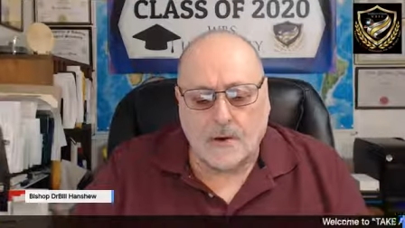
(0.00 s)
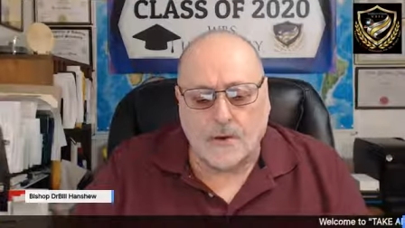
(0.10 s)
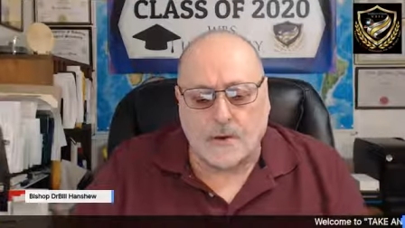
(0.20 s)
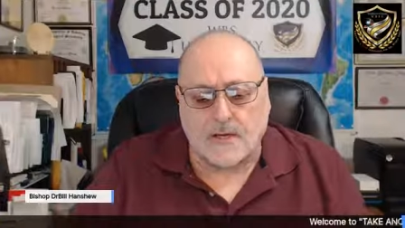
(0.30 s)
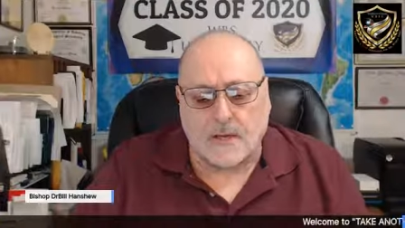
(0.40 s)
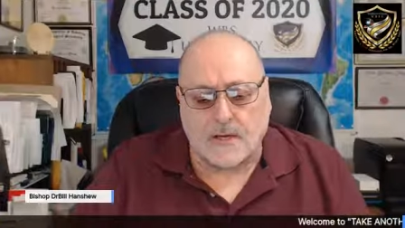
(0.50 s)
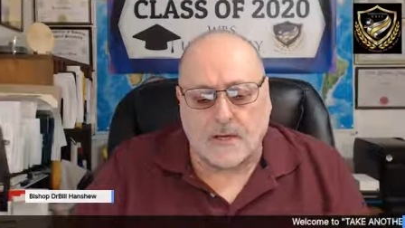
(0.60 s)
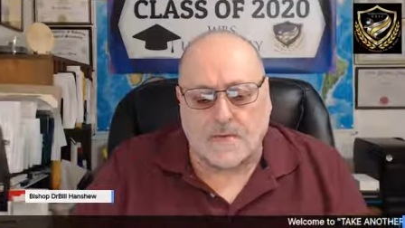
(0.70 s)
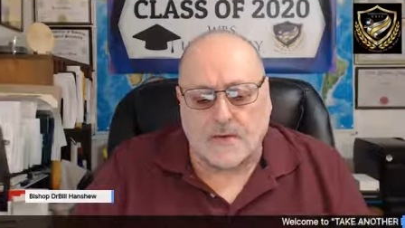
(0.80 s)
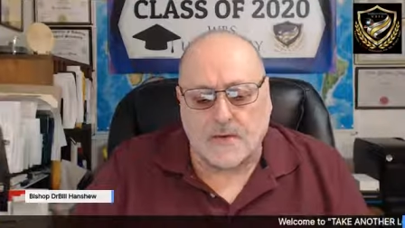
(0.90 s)
There is a
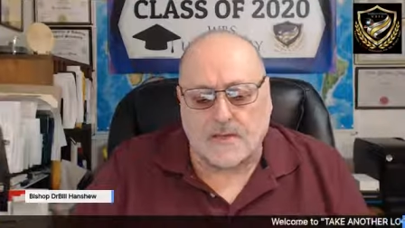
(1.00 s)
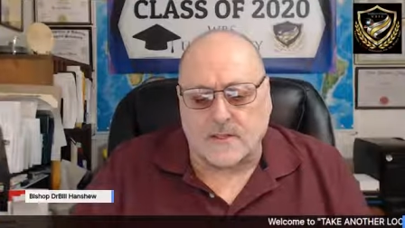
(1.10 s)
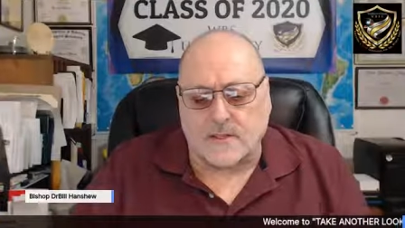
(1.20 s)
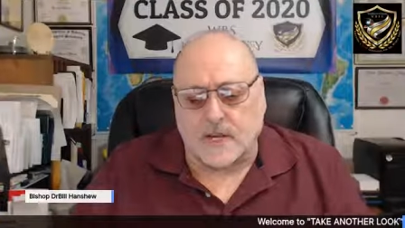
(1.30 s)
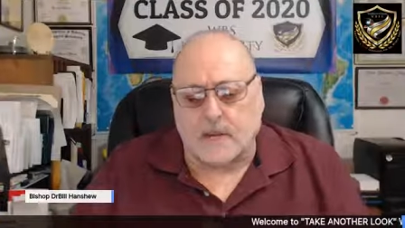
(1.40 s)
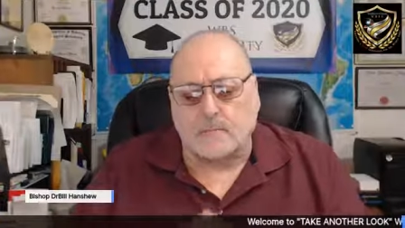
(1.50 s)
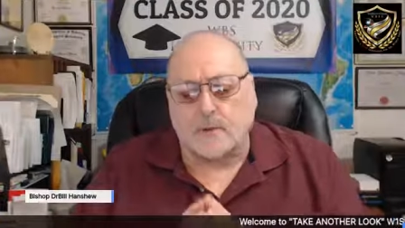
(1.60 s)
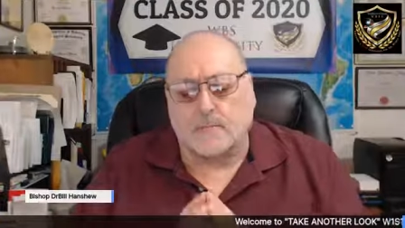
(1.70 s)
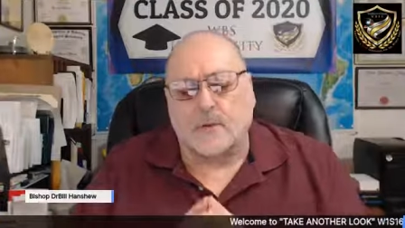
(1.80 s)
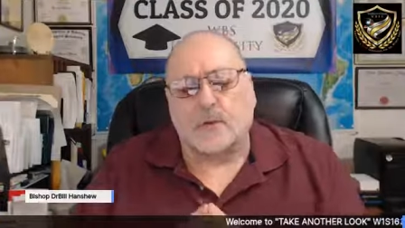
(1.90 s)
difference, it
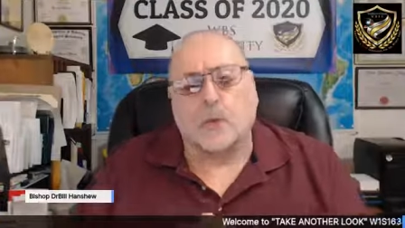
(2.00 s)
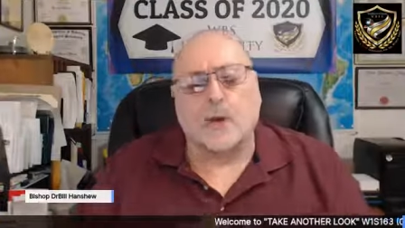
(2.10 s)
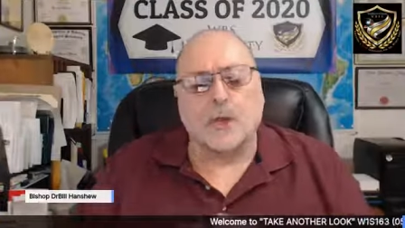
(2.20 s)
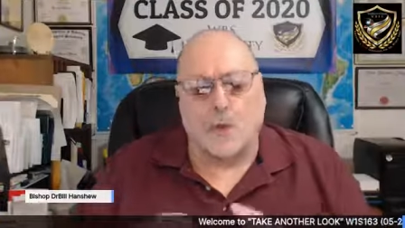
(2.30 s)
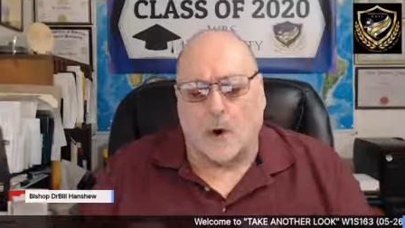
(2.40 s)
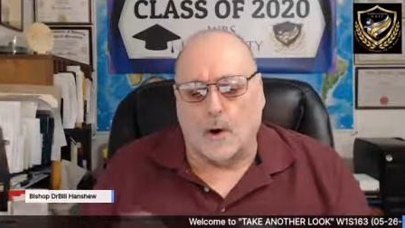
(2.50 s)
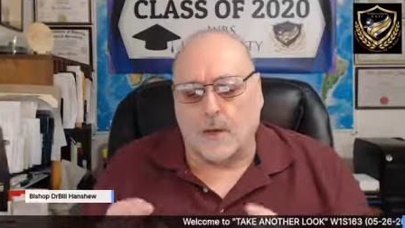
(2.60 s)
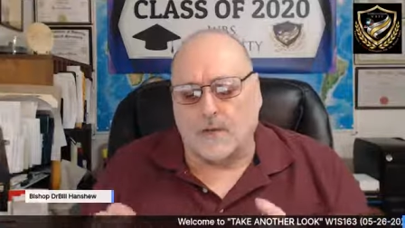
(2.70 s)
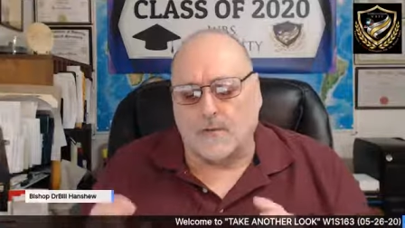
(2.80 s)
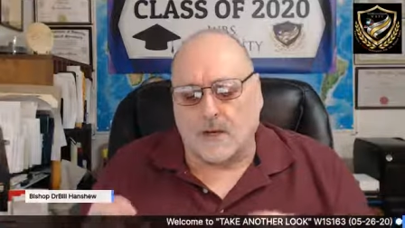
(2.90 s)
seems, between the
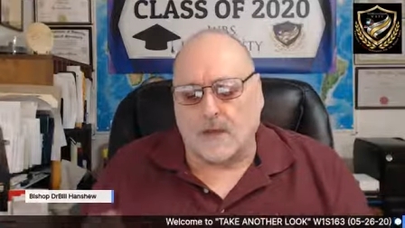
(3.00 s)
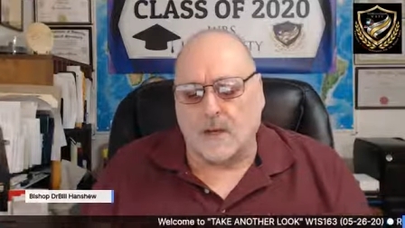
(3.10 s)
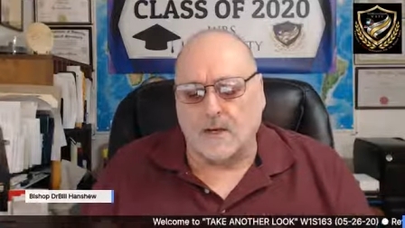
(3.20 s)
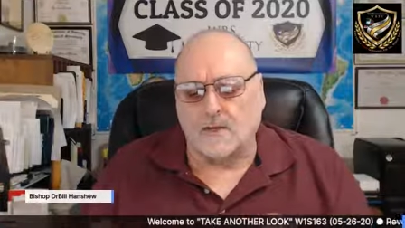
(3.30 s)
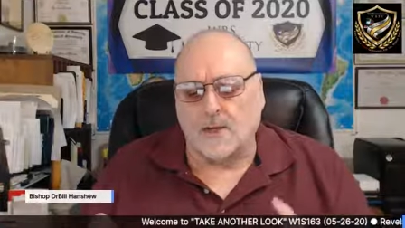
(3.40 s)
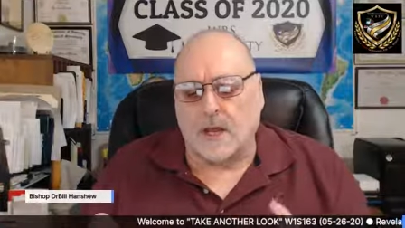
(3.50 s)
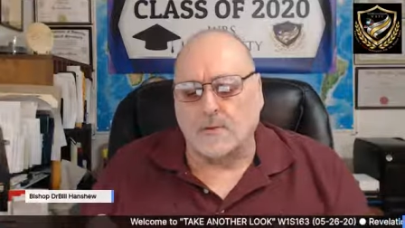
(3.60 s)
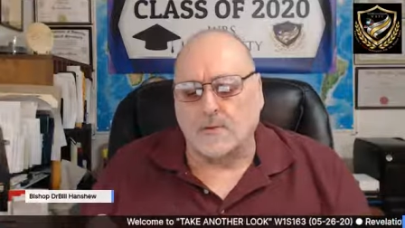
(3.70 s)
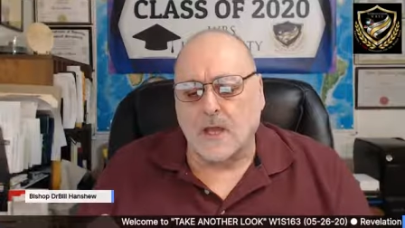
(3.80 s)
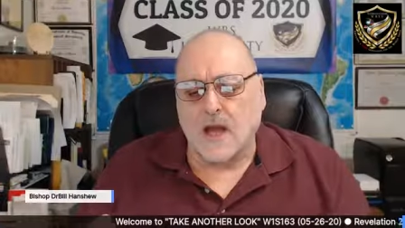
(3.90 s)
wording of the King
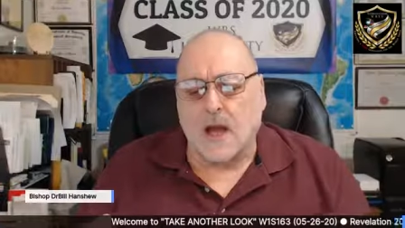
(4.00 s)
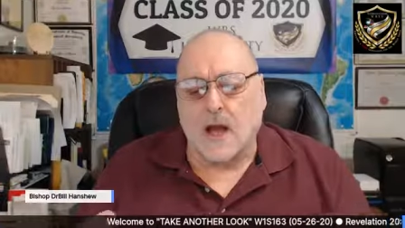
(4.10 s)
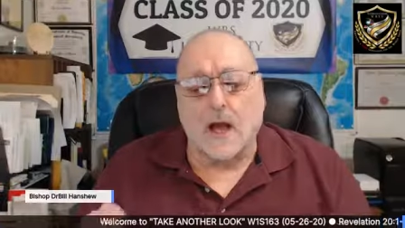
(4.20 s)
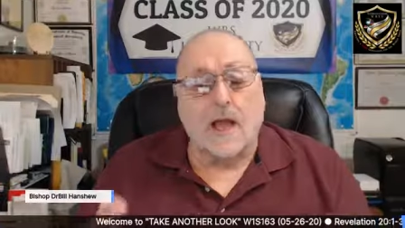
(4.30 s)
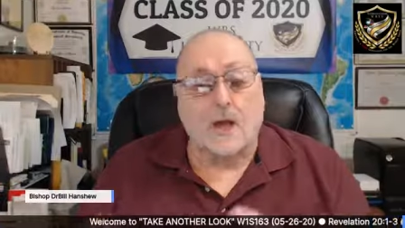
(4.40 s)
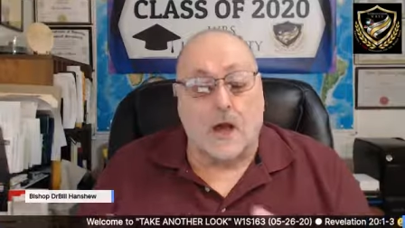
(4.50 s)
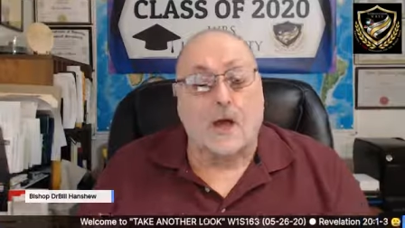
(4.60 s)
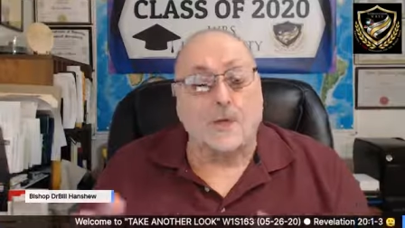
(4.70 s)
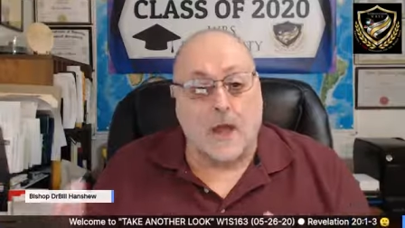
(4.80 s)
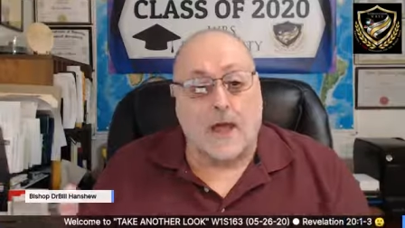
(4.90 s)
James uh, and
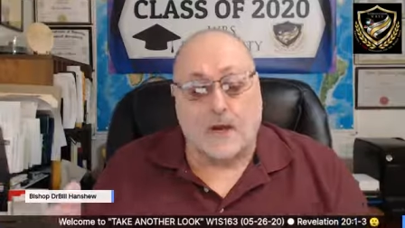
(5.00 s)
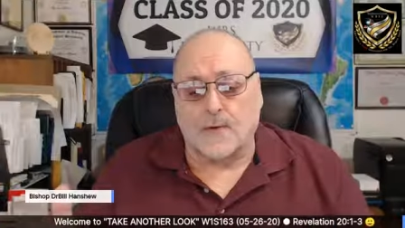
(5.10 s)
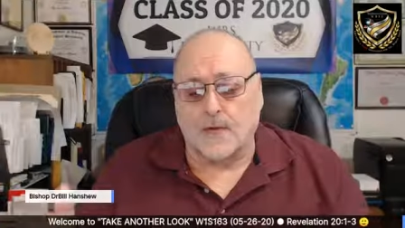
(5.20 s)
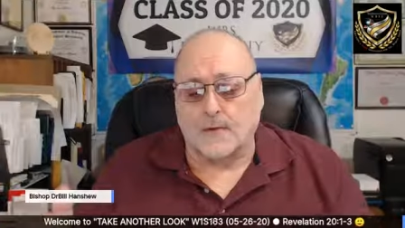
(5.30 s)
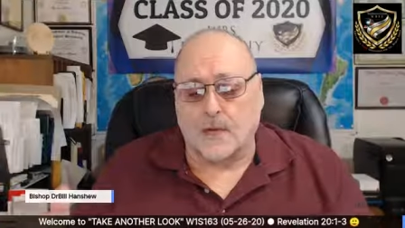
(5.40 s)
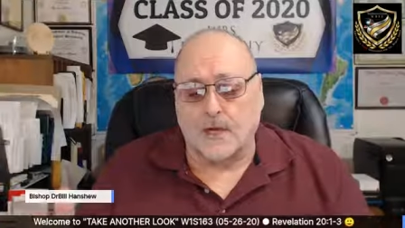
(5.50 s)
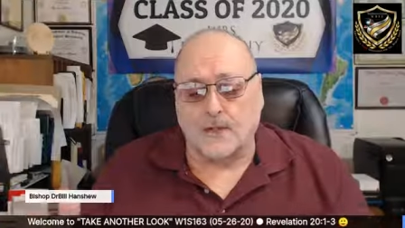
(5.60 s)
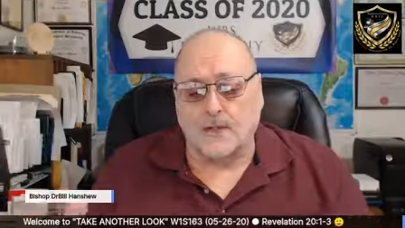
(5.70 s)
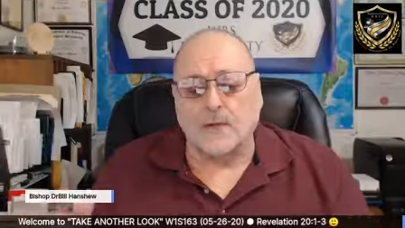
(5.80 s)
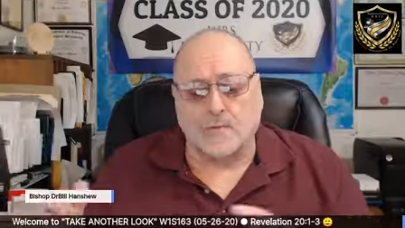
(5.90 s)
other like
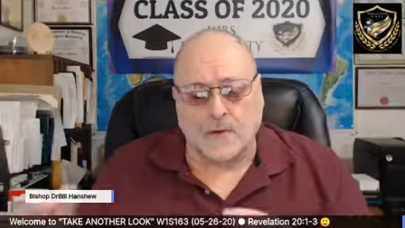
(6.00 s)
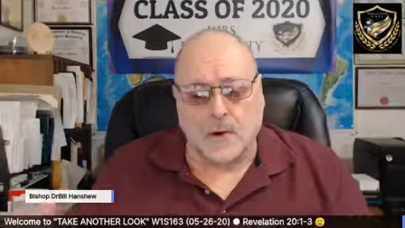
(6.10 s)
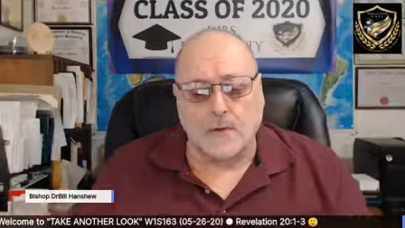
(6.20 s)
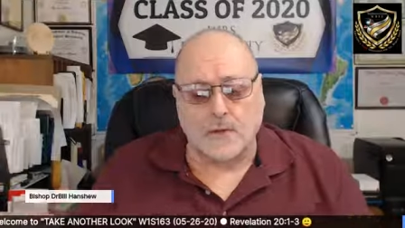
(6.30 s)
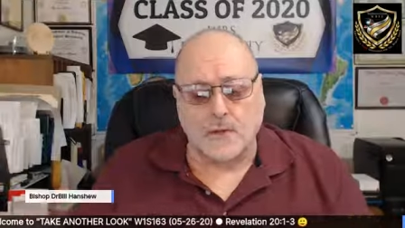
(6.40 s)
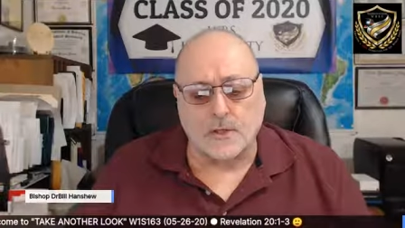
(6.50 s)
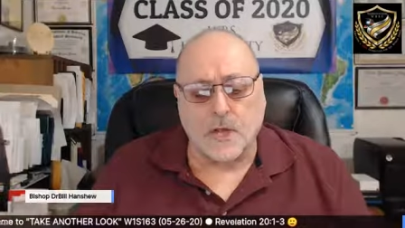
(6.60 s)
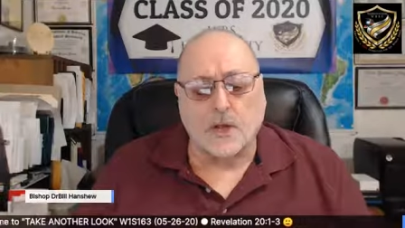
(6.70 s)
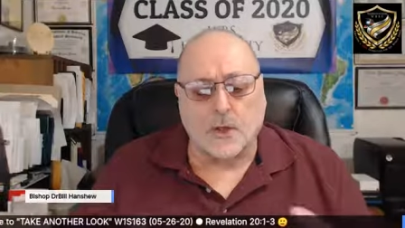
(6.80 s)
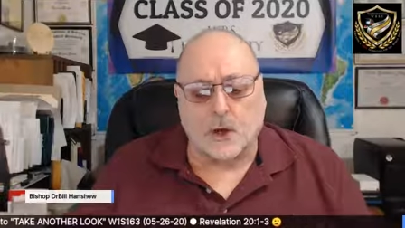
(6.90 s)
translations versus
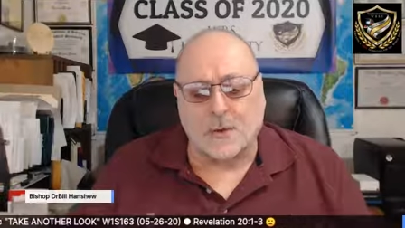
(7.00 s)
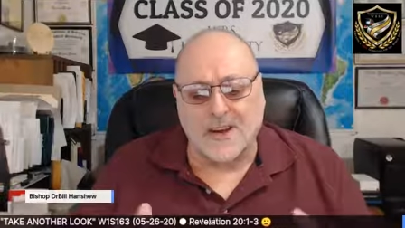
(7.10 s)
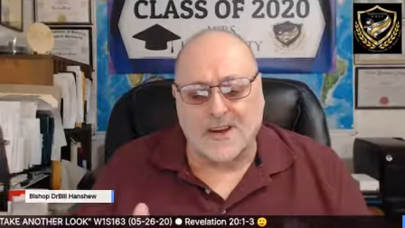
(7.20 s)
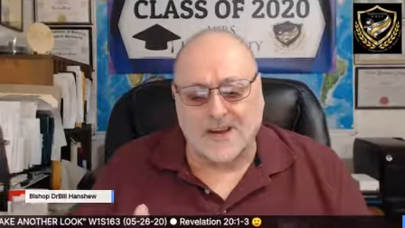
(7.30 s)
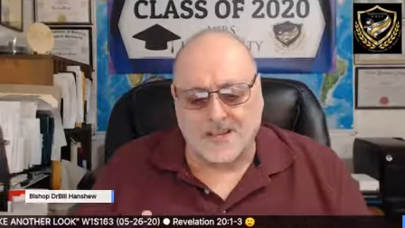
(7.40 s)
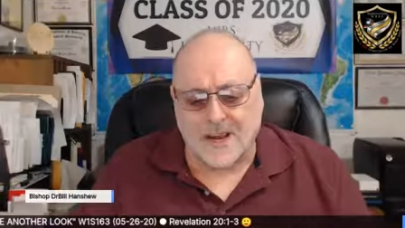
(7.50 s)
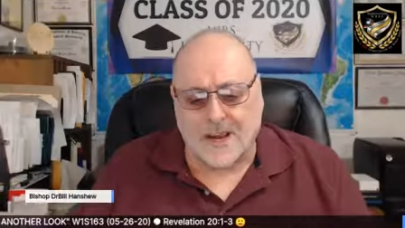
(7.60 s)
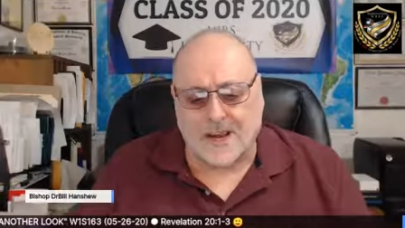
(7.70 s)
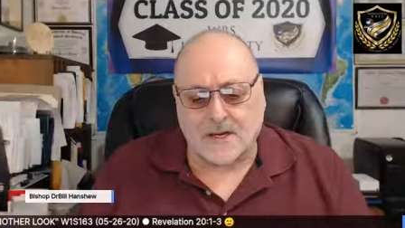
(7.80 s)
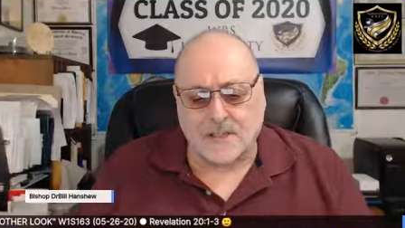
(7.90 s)
the Greek
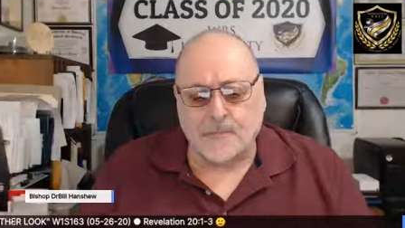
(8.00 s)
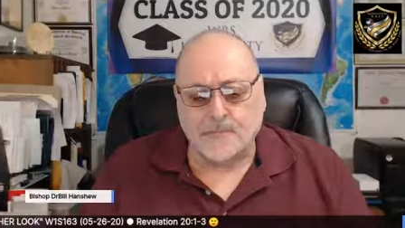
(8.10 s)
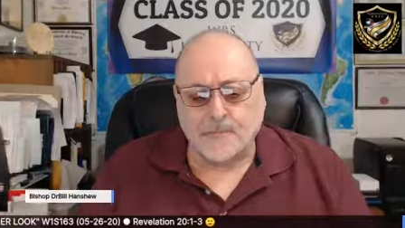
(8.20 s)
text,